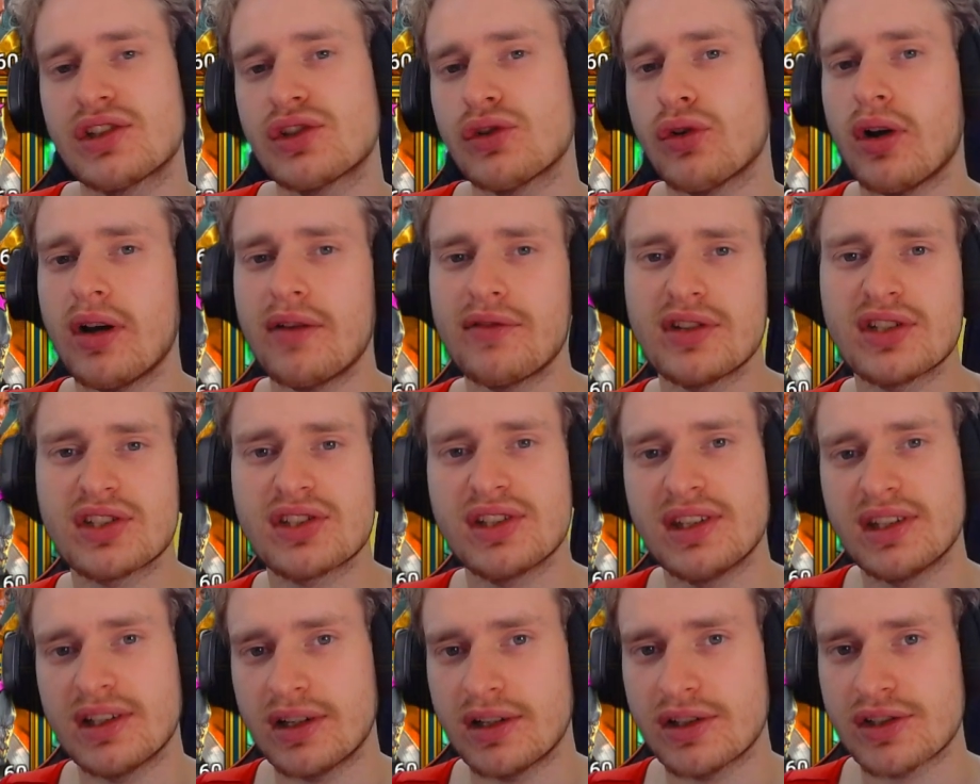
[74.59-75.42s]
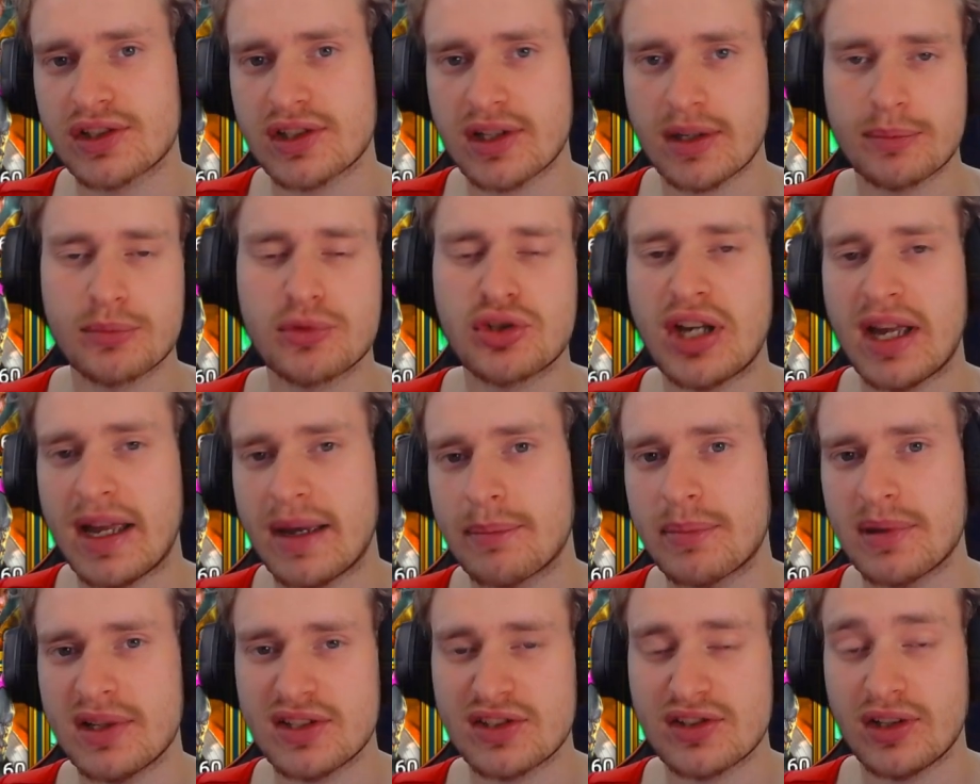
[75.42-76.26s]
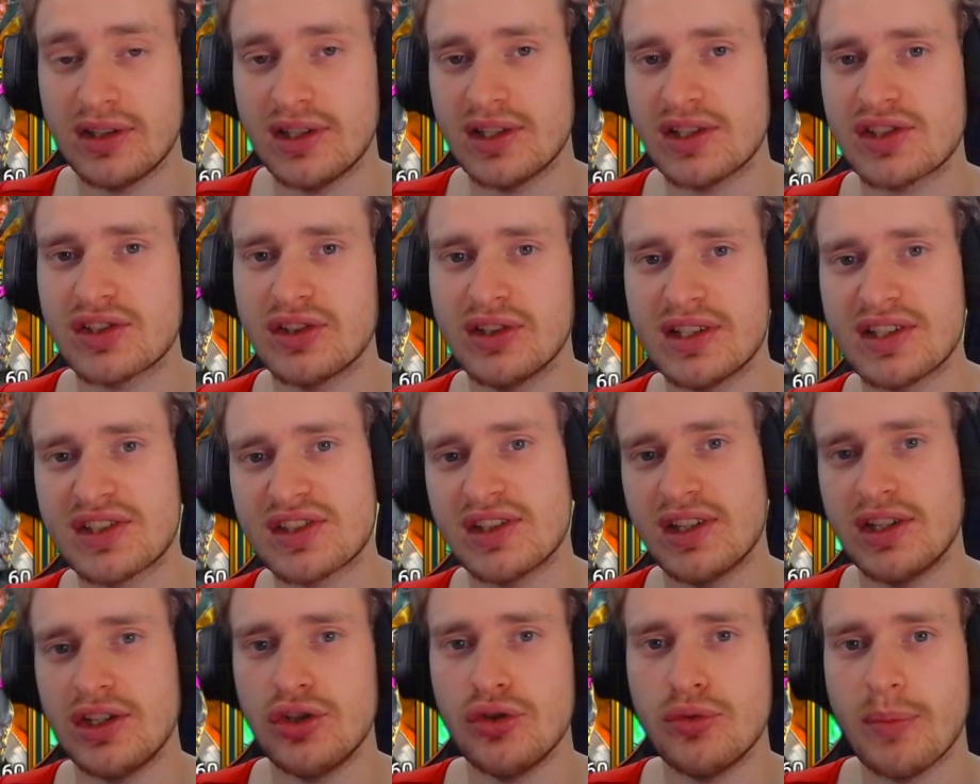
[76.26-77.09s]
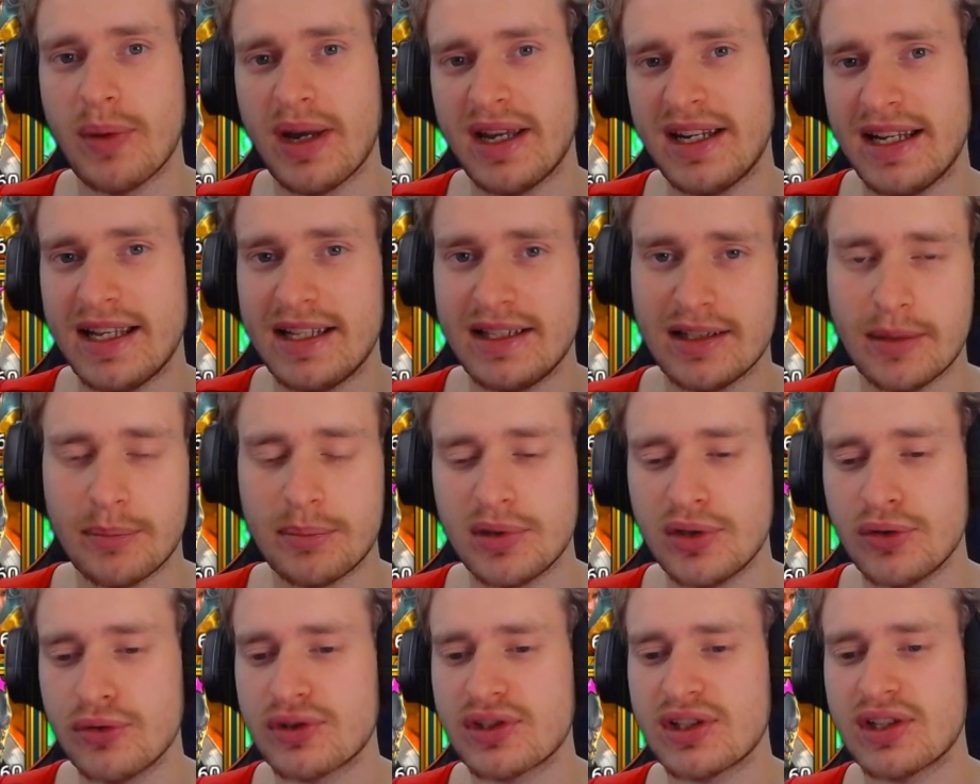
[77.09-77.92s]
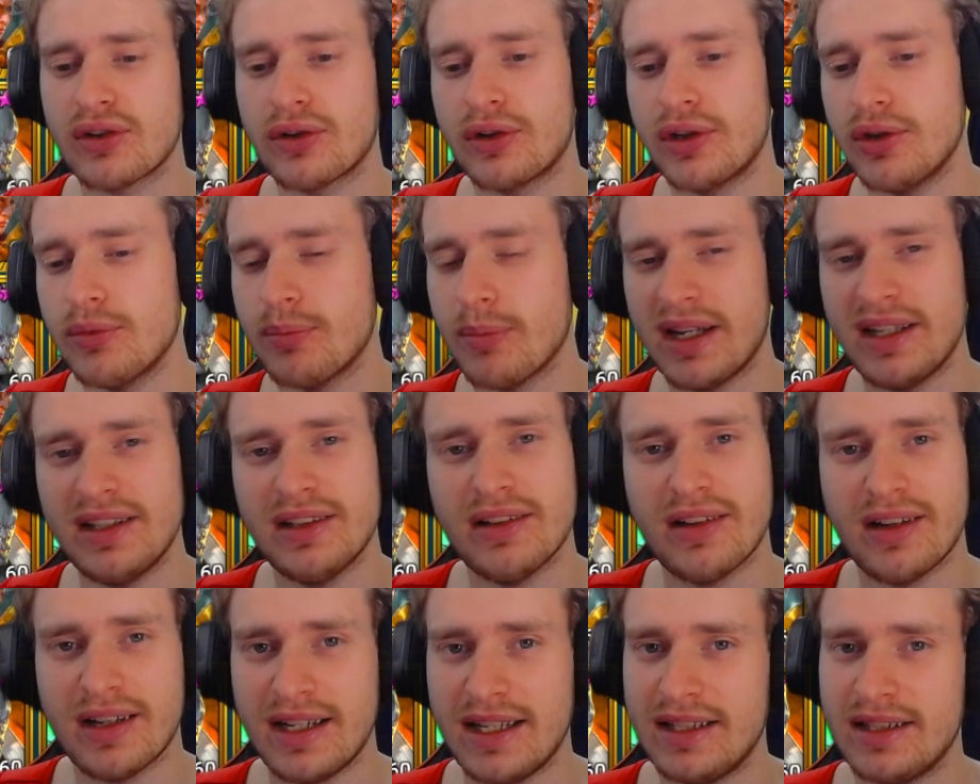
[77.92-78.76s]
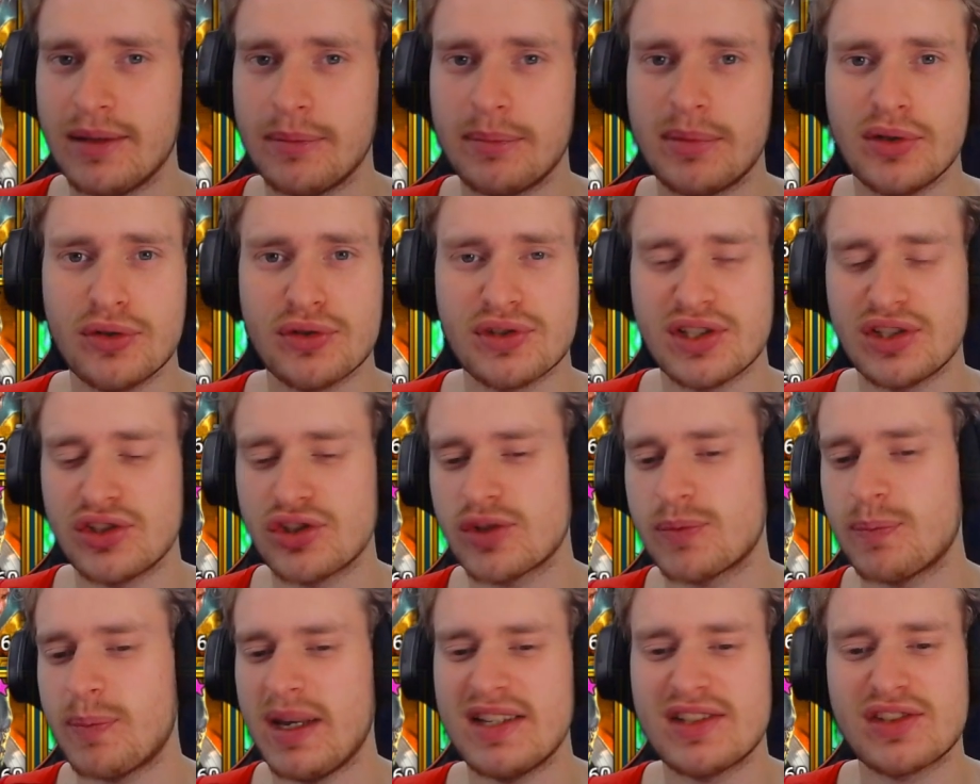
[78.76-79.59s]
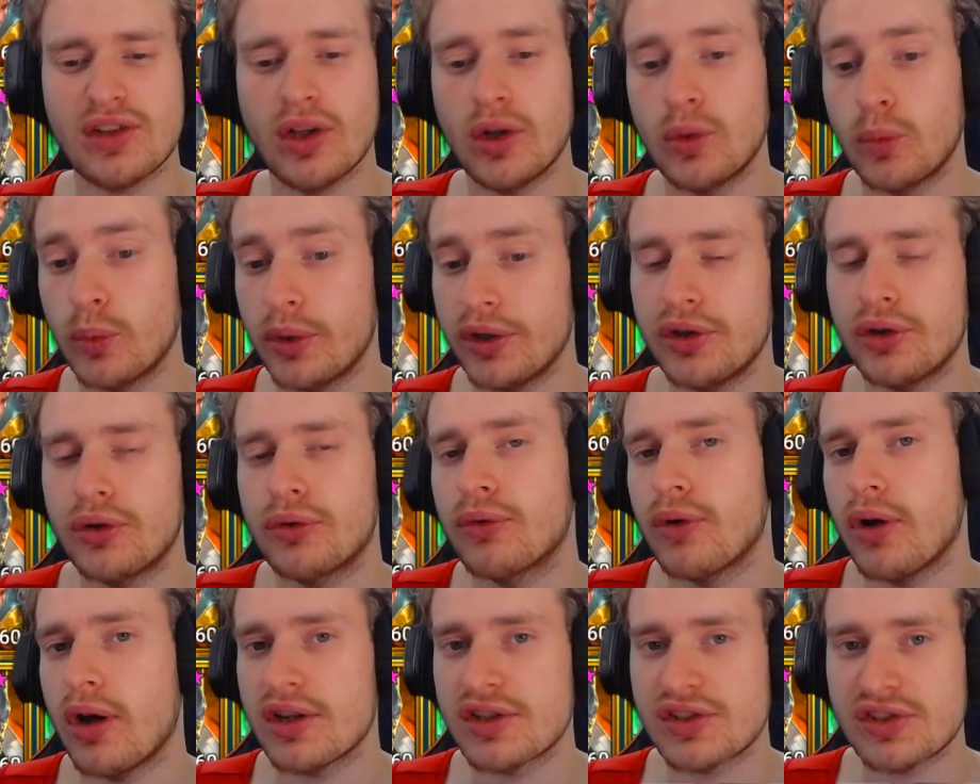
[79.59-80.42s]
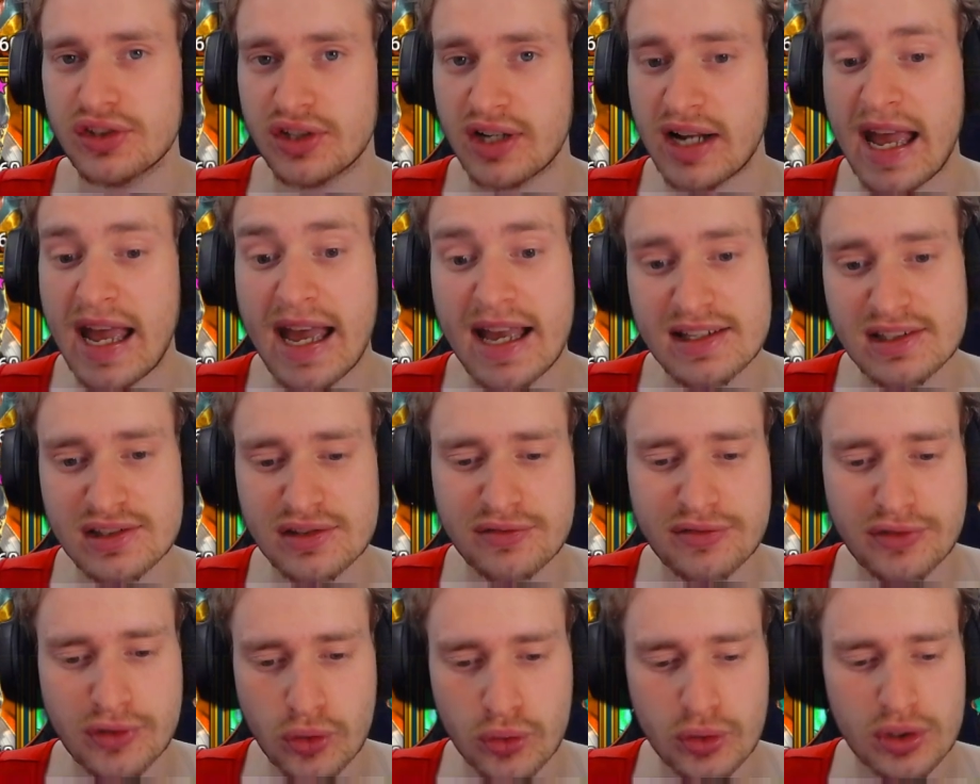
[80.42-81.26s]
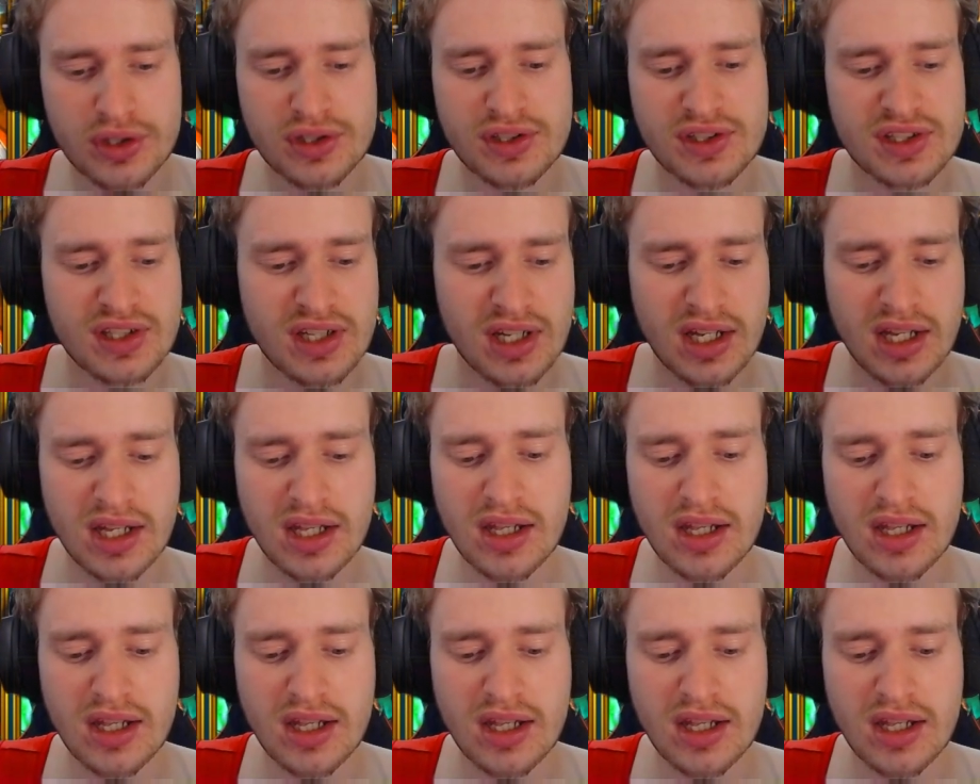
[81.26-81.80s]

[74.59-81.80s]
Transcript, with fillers: So obviously there are some champions on this list that you might end up using or you might not end up using just based on what your roster has, of course.